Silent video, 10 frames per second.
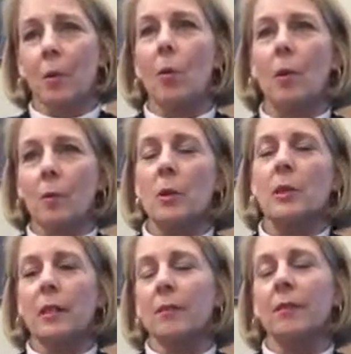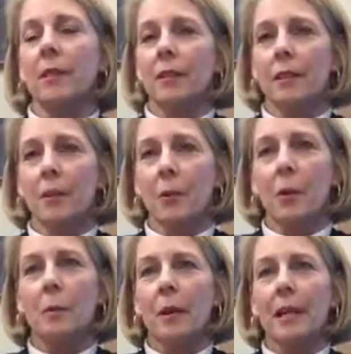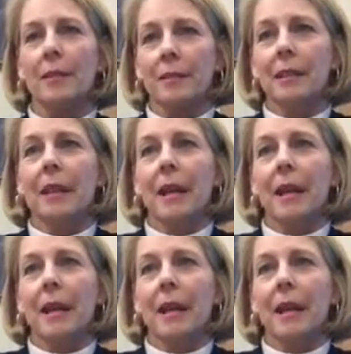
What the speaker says: or perceive in the workplace,